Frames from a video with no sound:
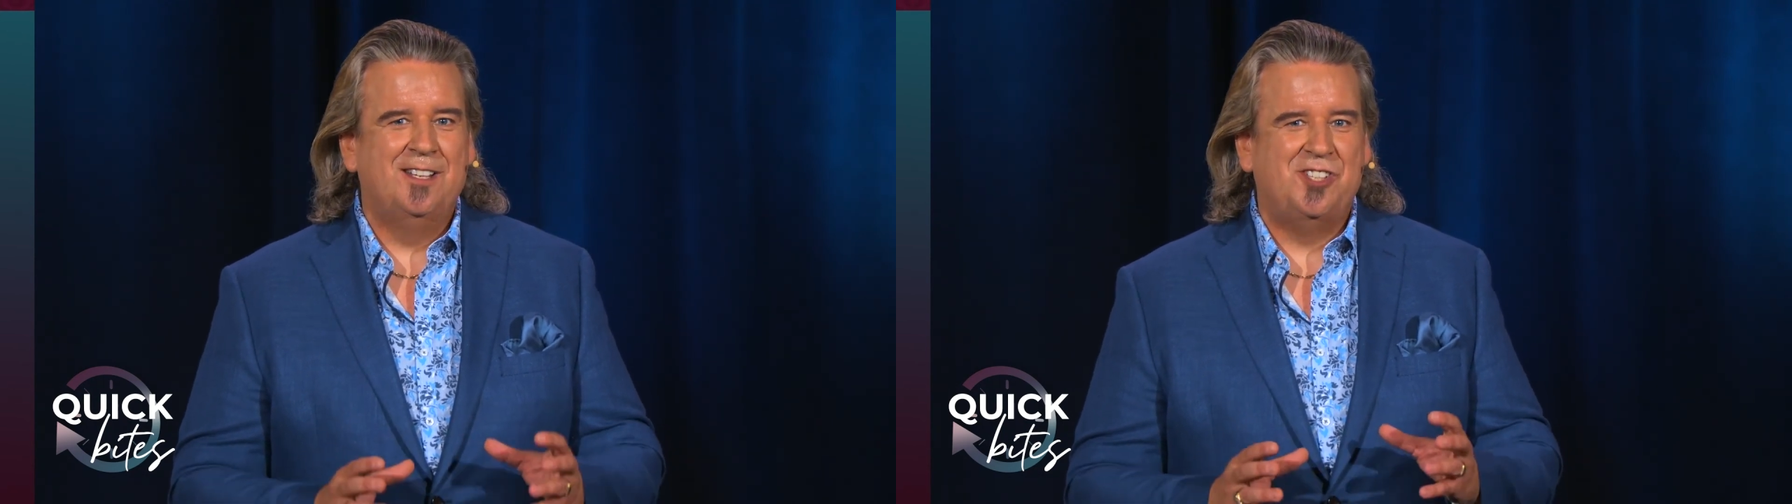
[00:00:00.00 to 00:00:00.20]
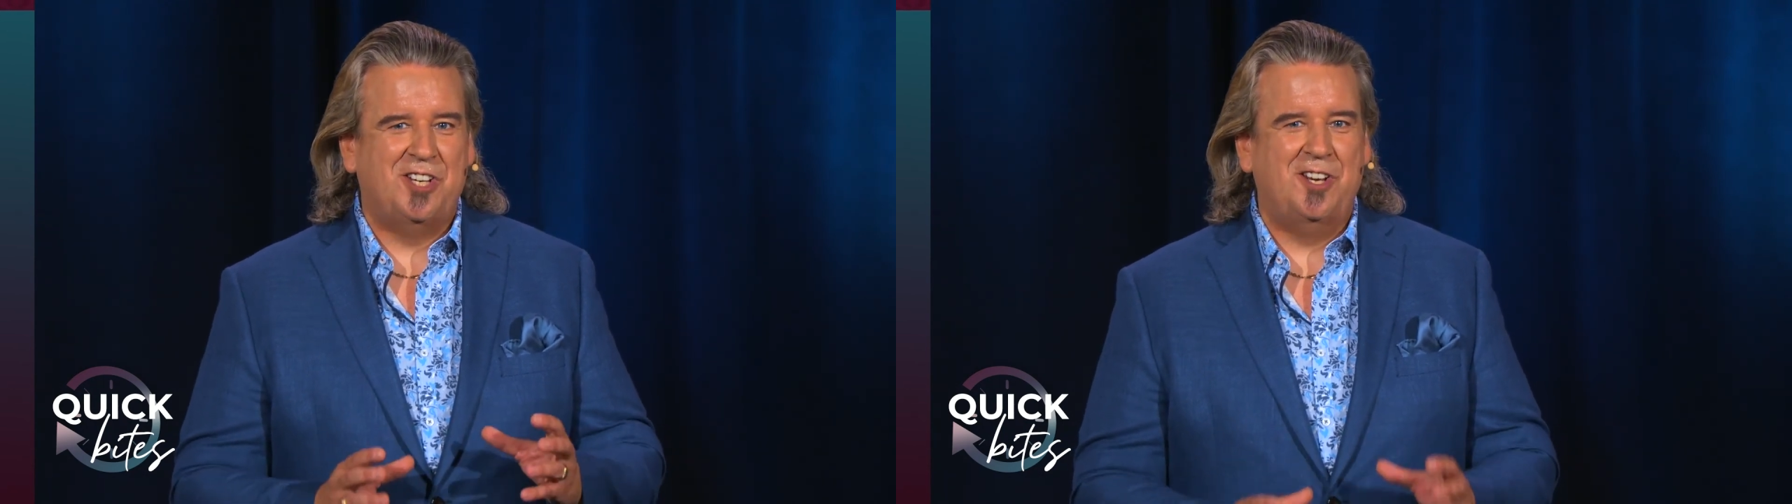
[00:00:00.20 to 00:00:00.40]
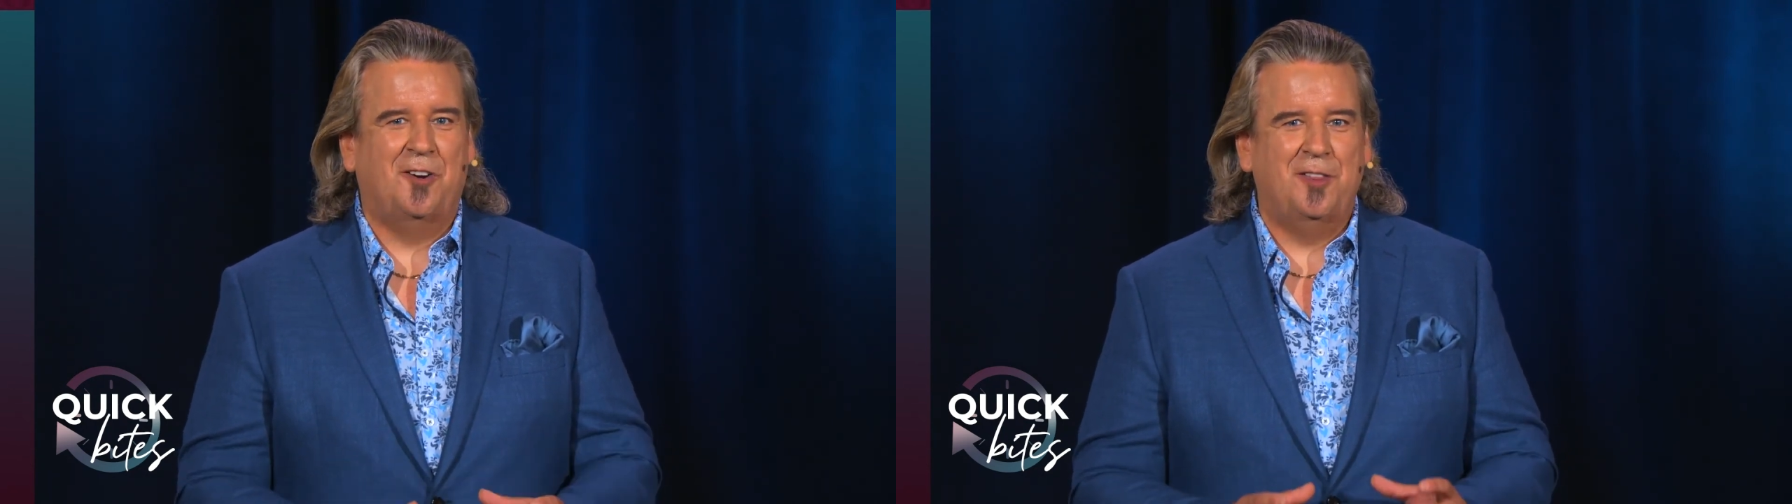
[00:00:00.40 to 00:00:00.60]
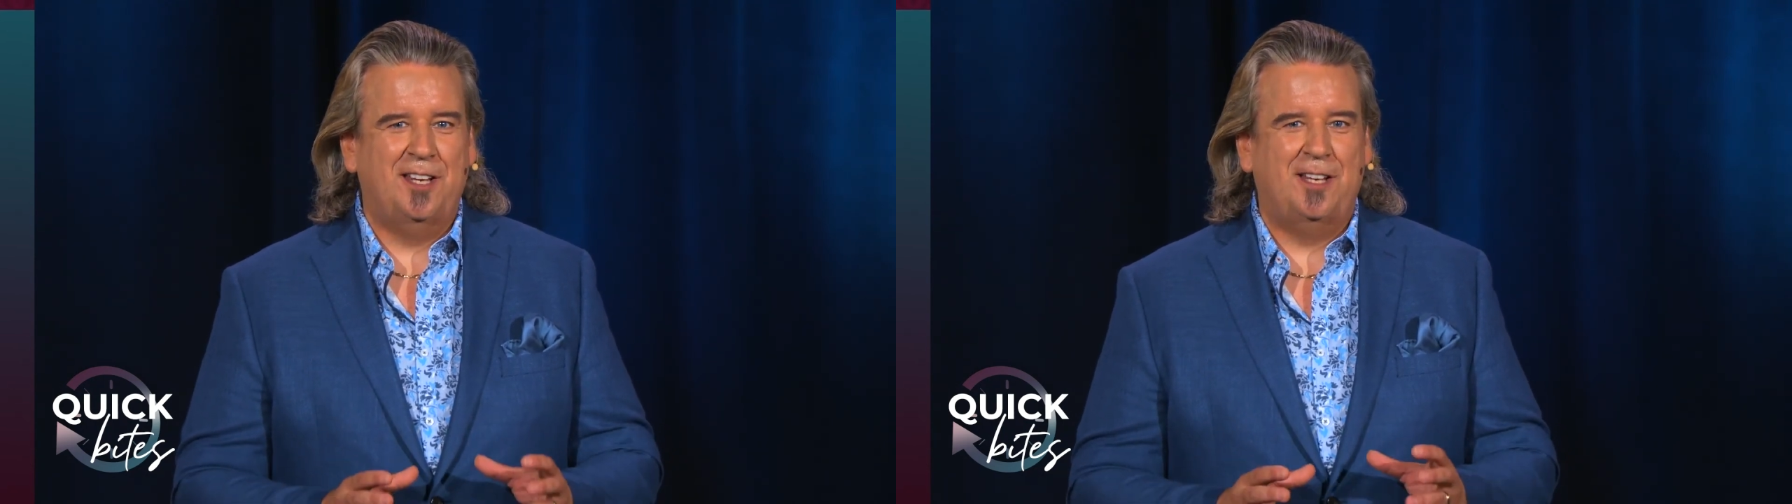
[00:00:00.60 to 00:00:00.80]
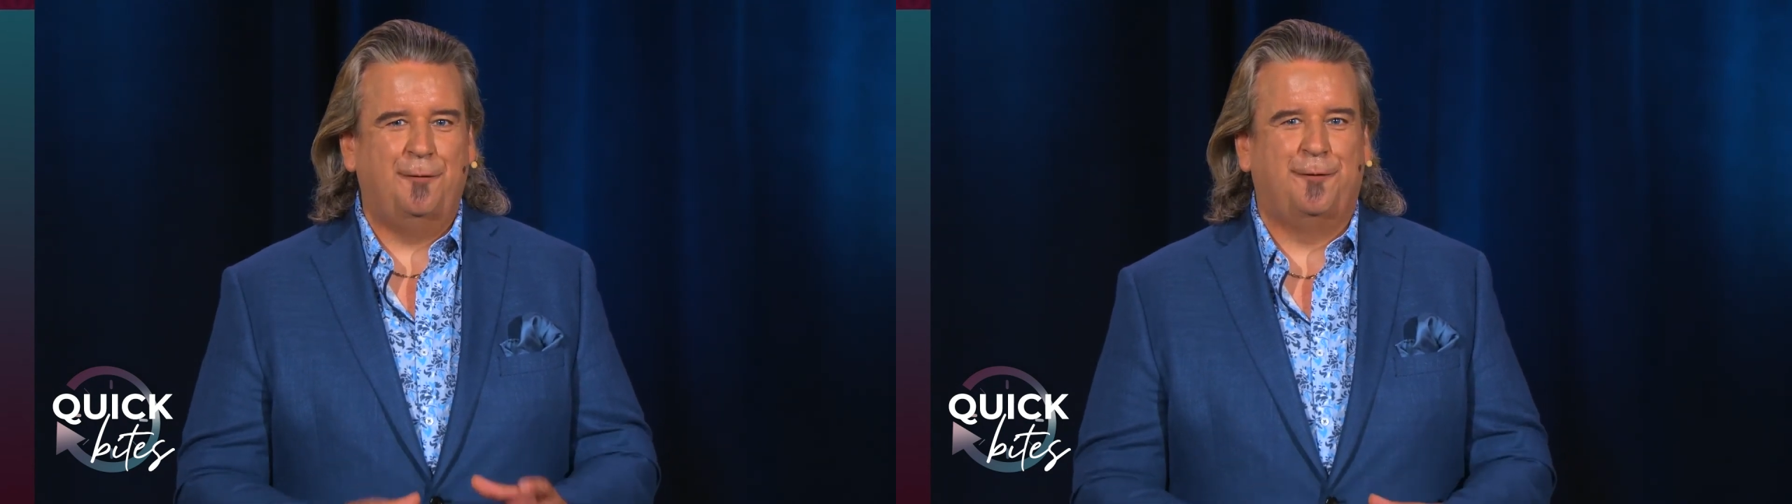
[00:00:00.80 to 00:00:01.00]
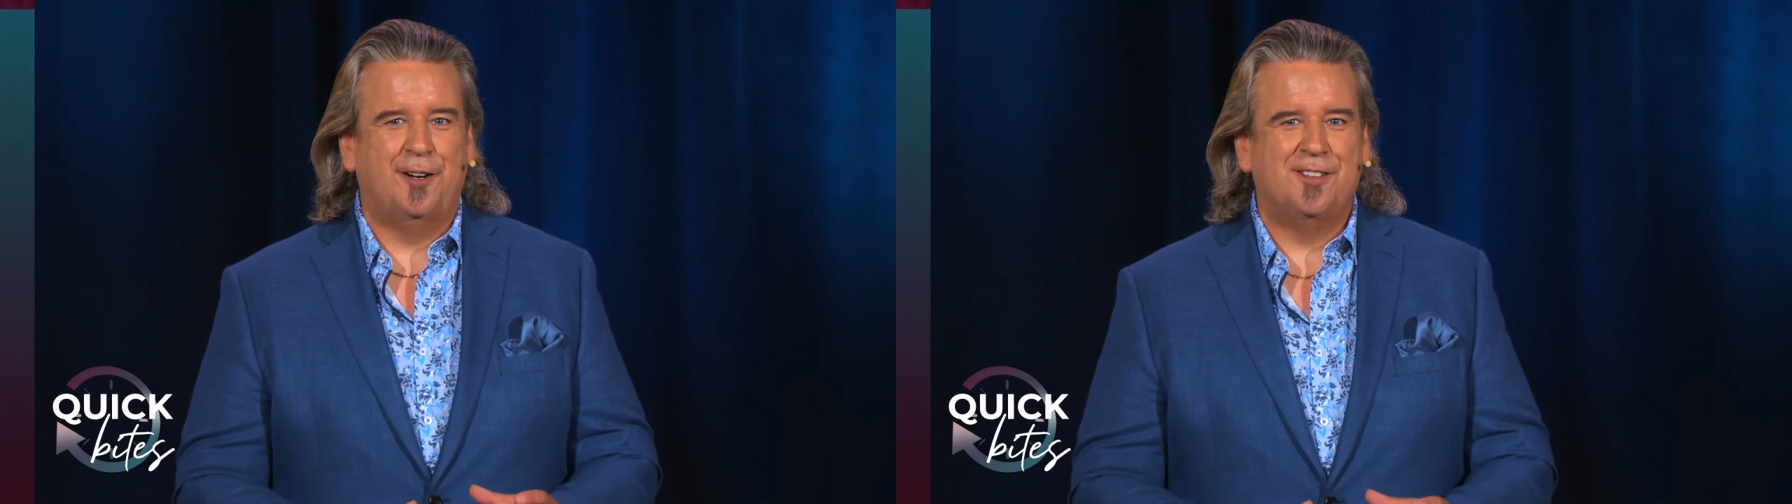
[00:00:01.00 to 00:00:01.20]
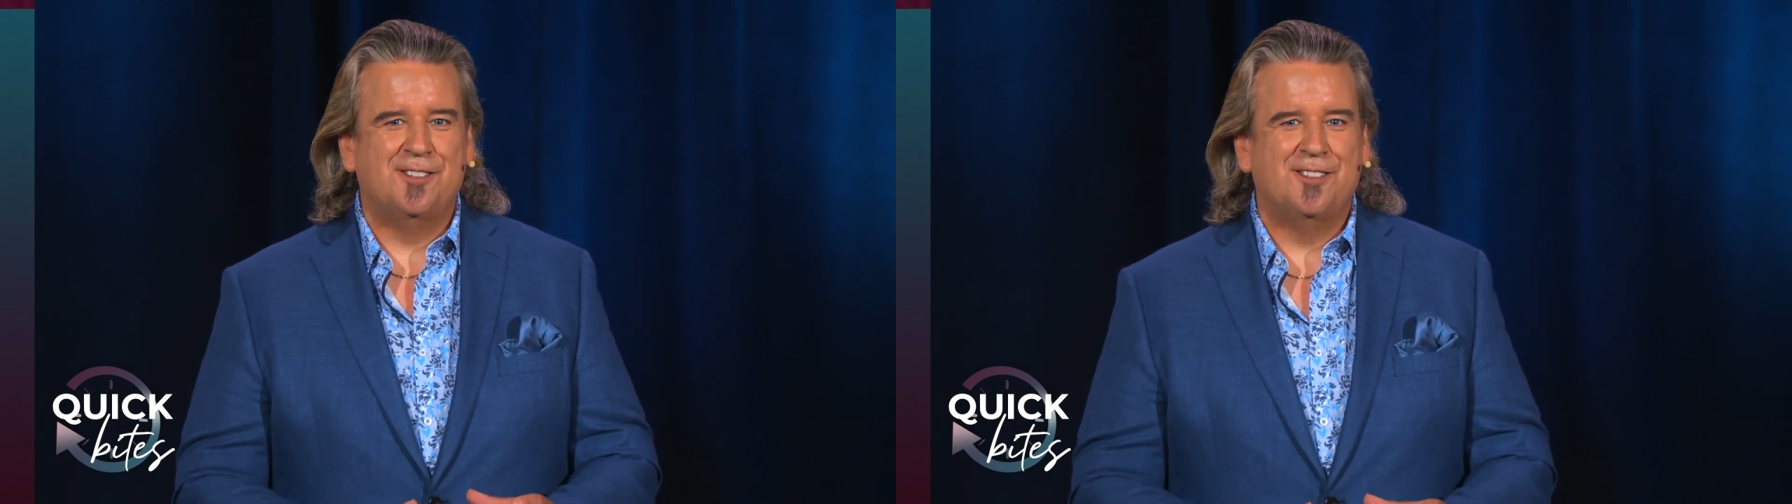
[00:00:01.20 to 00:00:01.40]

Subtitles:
to know the difference.